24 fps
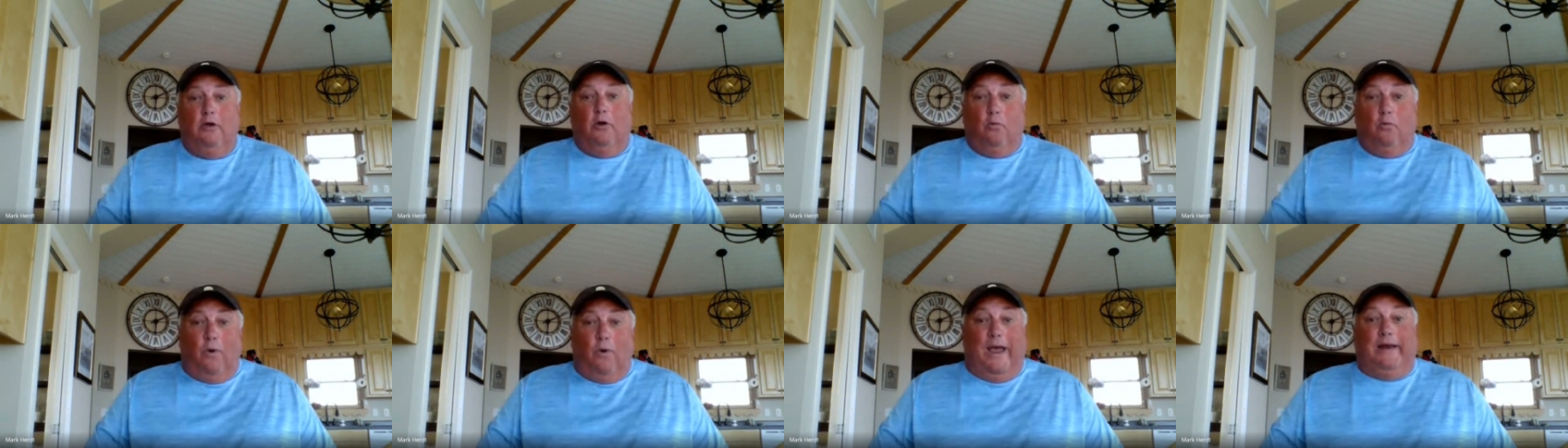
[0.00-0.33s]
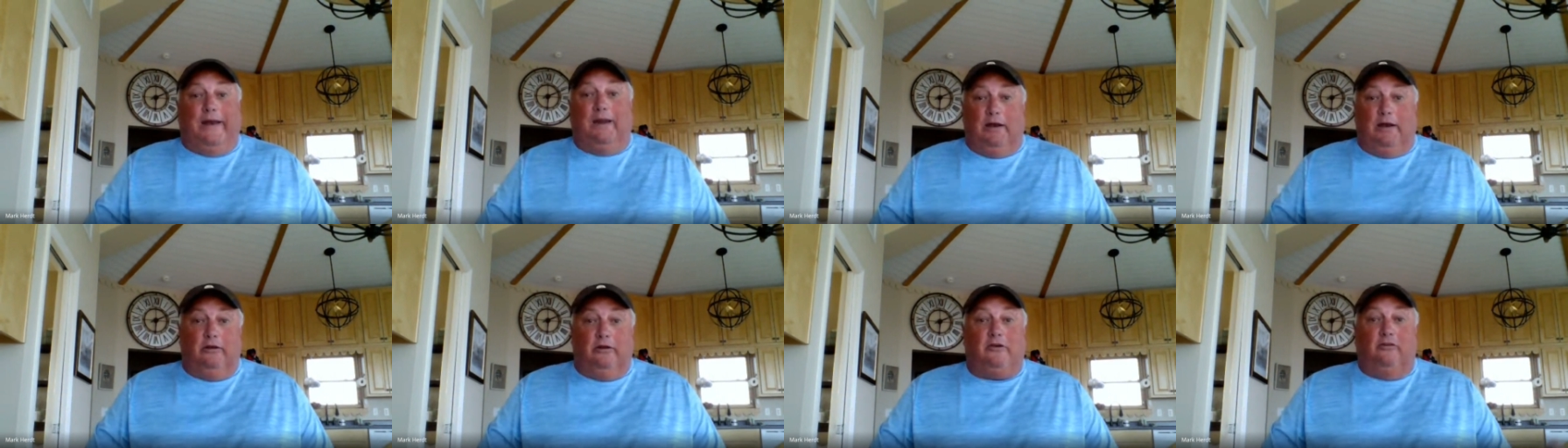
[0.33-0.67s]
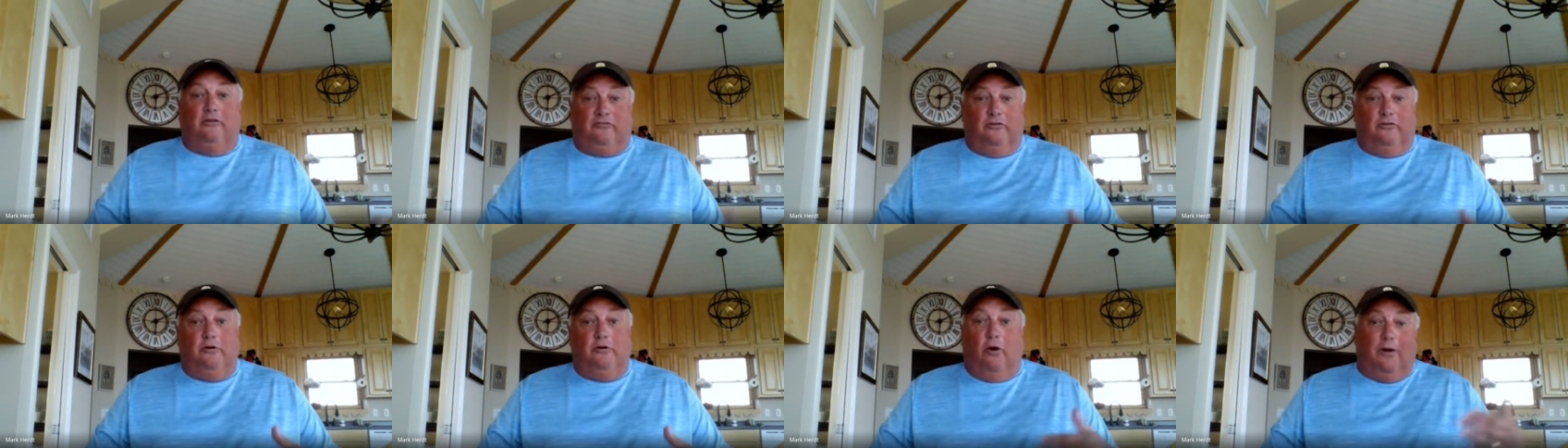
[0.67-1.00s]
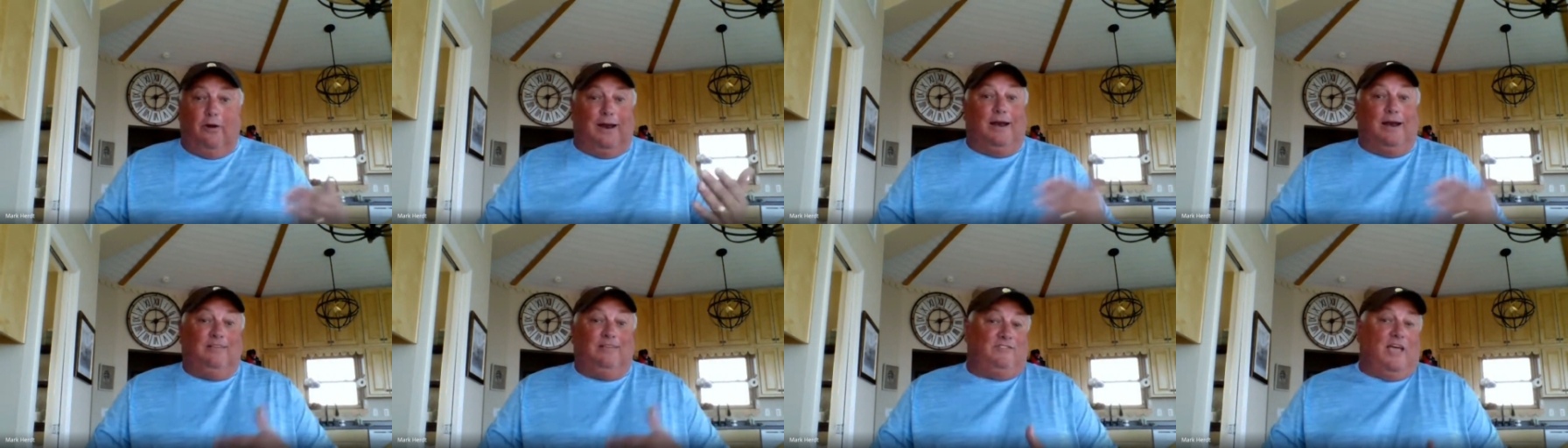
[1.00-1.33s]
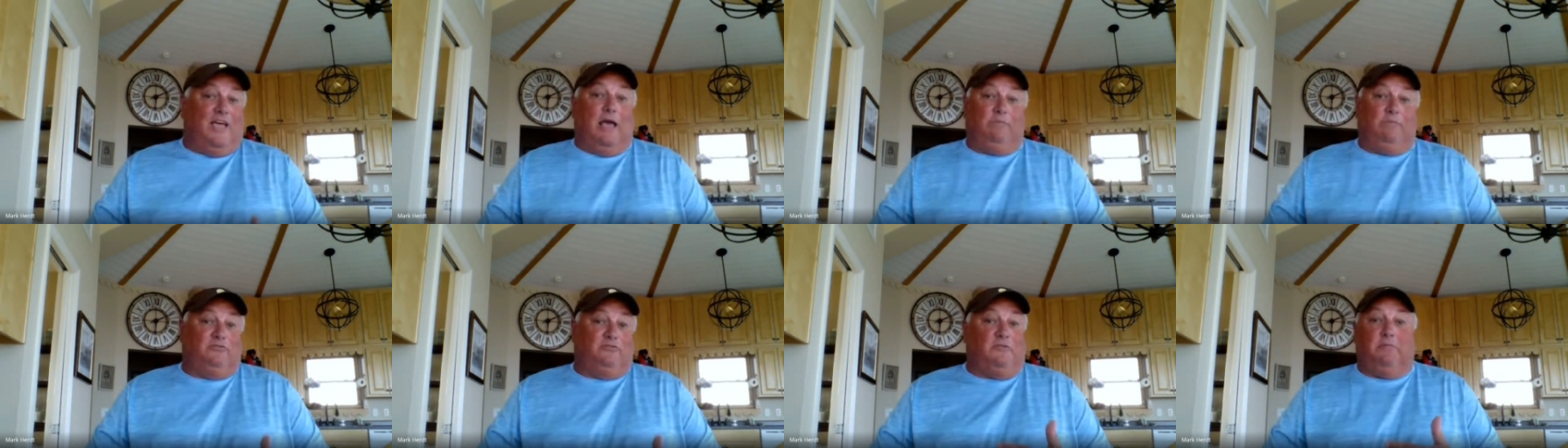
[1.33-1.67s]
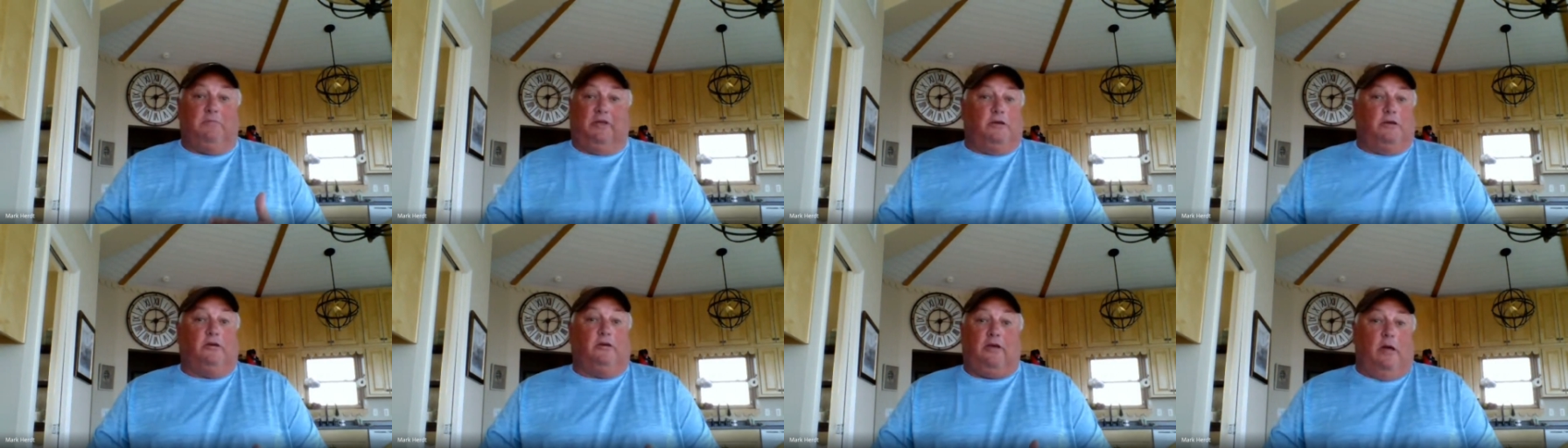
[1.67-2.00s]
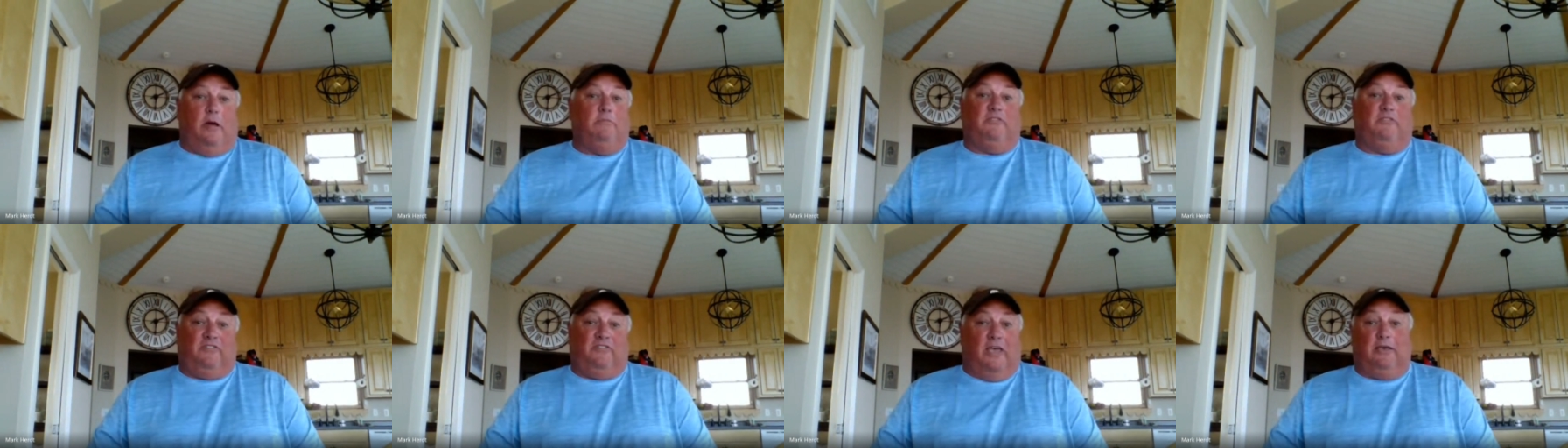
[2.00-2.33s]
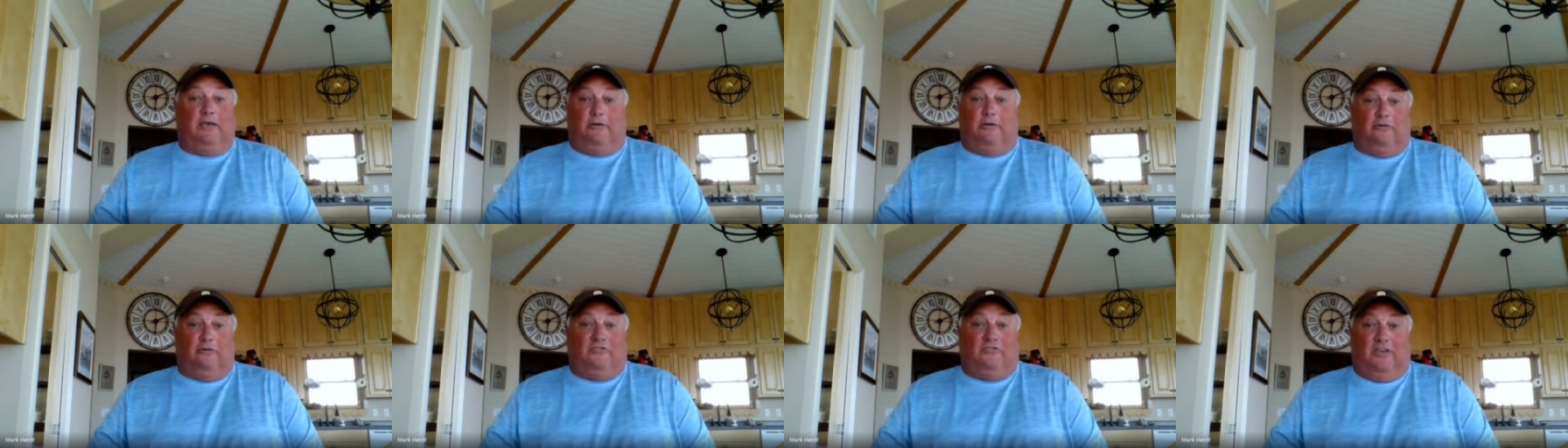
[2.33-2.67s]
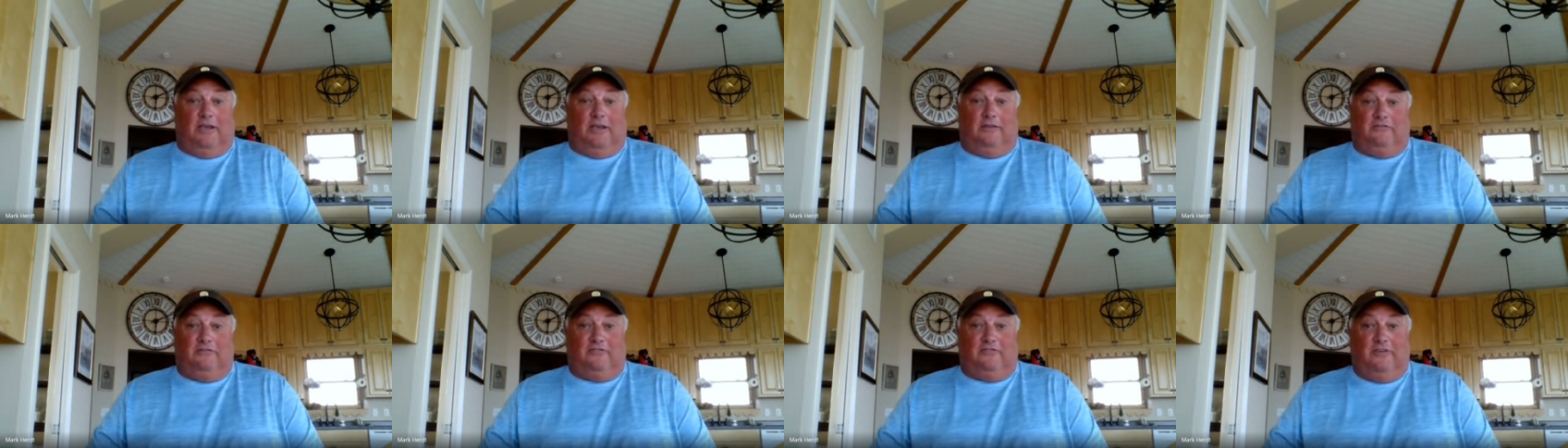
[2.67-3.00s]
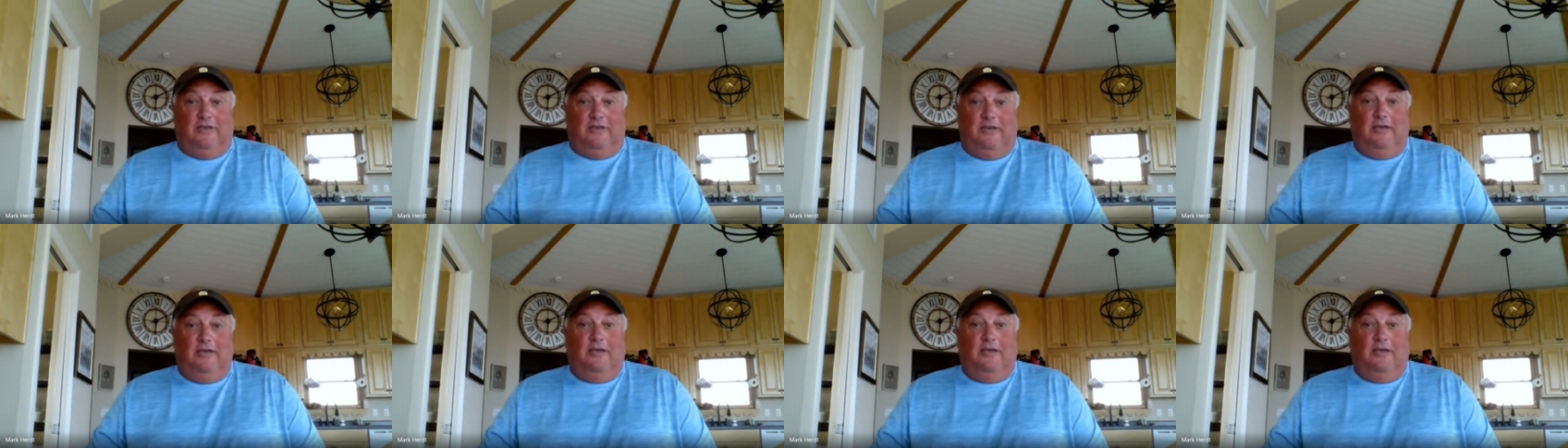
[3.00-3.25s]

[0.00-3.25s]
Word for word: waiting because you know at any time somebody could come and take their seats.